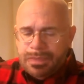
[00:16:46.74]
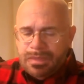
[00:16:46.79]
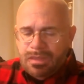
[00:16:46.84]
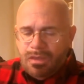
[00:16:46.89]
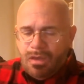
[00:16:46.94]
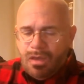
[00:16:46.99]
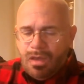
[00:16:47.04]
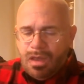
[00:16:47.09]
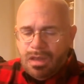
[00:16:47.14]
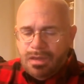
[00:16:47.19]

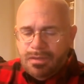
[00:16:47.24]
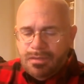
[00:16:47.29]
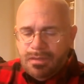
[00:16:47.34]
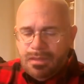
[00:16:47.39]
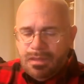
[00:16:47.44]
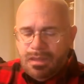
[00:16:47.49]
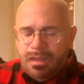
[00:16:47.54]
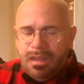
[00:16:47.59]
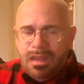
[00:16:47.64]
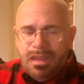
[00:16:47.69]
on,
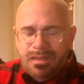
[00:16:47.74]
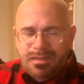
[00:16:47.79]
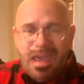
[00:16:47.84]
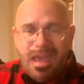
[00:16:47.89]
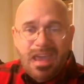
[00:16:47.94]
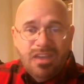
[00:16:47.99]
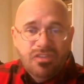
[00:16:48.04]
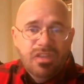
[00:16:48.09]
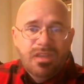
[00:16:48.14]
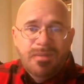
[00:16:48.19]
it's
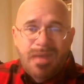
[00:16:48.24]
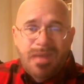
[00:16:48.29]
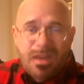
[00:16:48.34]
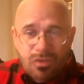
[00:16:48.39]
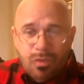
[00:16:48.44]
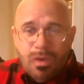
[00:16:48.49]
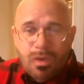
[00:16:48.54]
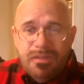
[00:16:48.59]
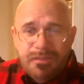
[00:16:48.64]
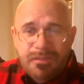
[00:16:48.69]
actually about
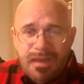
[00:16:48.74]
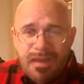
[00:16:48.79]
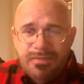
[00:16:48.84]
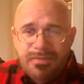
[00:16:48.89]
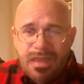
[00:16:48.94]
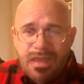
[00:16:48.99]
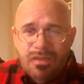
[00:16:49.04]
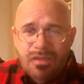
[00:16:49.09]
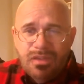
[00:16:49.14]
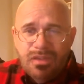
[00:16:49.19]

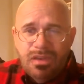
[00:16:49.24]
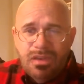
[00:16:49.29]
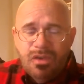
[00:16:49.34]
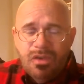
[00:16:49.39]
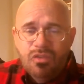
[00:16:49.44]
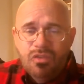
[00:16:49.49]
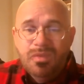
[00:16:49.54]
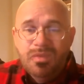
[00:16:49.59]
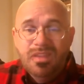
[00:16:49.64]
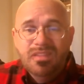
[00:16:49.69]
25,000
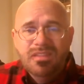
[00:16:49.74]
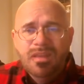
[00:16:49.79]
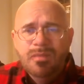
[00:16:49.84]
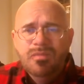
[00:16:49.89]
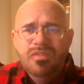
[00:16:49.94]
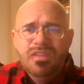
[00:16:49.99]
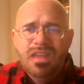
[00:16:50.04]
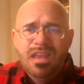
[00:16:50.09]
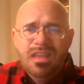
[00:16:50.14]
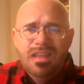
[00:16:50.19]
years, but some
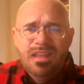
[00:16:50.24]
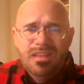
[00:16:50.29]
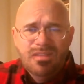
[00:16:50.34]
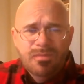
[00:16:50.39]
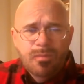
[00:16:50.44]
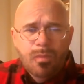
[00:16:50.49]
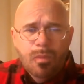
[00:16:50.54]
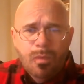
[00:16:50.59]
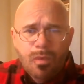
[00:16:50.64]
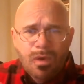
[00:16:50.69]
say that it's
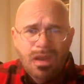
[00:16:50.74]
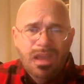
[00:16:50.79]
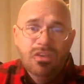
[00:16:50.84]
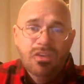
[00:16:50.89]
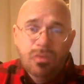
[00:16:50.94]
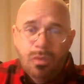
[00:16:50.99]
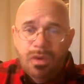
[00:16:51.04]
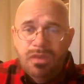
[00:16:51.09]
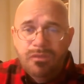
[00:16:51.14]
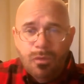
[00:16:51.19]
more like
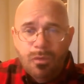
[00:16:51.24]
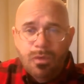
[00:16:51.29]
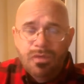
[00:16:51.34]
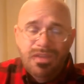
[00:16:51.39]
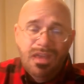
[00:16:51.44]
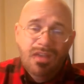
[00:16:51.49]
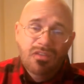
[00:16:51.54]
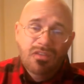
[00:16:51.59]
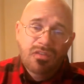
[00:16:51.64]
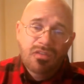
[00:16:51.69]

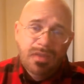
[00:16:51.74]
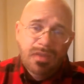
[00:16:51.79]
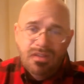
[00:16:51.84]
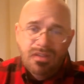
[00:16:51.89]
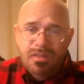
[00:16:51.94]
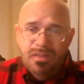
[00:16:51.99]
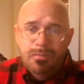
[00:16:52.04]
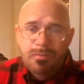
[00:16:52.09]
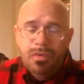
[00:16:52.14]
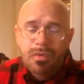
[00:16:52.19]
24,000, because
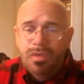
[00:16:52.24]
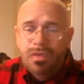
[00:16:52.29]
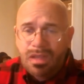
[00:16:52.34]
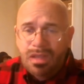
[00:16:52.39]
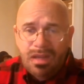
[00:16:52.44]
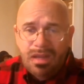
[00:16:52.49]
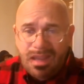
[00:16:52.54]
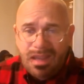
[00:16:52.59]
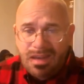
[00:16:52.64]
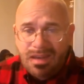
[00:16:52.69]

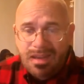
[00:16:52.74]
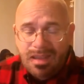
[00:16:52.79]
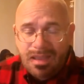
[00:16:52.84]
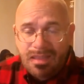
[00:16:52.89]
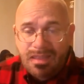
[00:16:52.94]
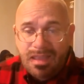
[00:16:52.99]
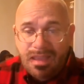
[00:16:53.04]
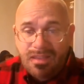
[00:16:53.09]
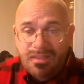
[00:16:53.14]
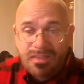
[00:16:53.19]
in India
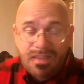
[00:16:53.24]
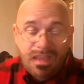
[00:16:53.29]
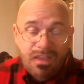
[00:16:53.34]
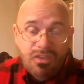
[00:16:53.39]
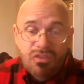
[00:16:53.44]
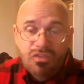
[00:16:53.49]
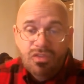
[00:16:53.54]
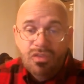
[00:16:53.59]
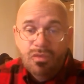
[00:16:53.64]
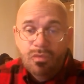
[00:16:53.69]
they
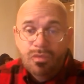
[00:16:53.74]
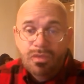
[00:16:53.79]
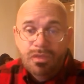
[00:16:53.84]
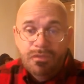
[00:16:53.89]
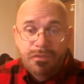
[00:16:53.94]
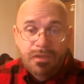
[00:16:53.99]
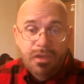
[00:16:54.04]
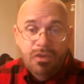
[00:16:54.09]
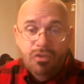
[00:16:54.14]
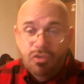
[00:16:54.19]
use the
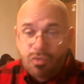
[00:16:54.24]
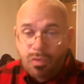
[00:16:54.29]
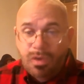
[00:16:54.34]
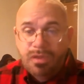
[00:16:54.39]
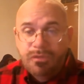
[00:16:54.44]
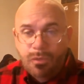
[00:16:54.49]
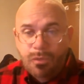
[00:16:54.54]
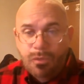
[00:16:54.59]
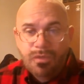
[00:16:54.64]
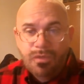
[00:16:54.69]
figure
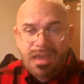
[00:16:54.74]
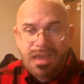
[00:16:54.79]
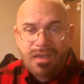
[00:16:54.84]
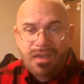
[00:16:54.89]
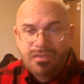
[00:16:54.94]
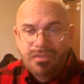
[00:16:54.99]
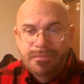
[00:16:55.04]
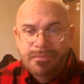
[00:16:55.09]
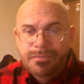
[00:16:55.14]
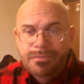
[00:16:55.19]

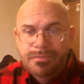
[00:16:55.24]
24,000.